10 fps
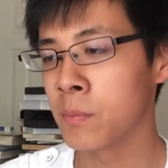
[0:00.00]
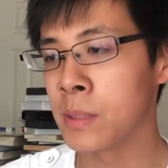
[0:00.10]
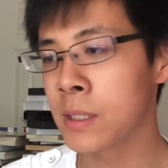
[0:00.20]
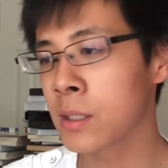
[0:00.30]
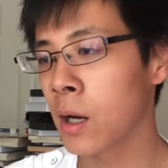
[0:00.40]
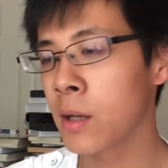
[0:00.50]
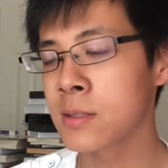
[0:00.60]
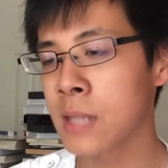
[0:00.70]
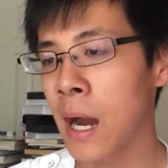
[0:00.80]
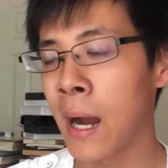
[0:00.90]

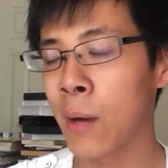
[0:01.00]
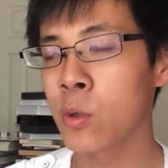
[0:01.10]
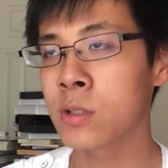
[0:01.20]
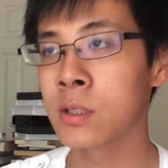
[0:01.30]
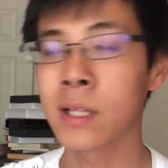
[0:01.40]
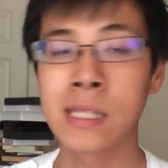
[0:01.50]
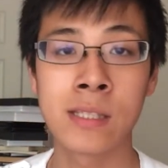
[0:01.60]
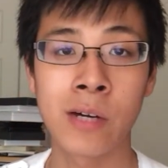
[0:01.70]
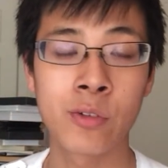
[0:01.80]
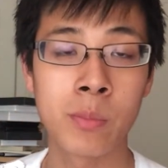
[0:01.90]
because I was lucky
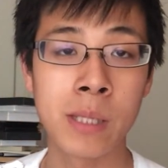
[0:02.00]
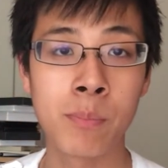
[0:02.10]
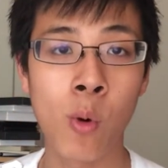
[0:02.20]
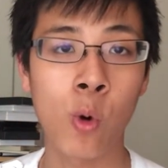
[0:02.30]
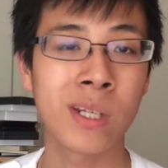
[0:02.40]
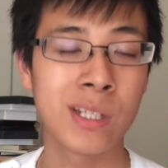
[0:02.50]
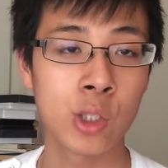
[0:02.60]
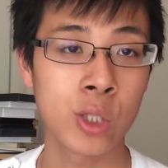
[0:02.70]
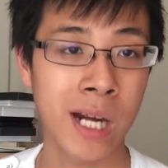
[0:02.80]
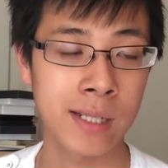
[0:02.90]
enough to be born in the
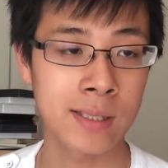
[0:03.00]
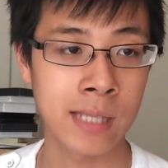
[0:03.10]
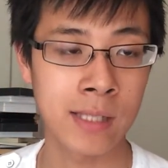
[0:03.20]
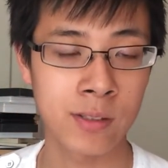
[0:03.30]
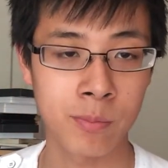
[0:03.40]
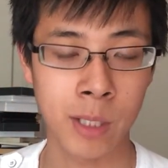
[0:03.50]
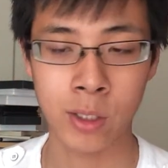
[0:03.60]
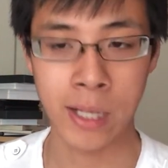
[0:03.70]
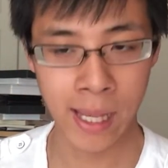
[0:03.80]
United States of America,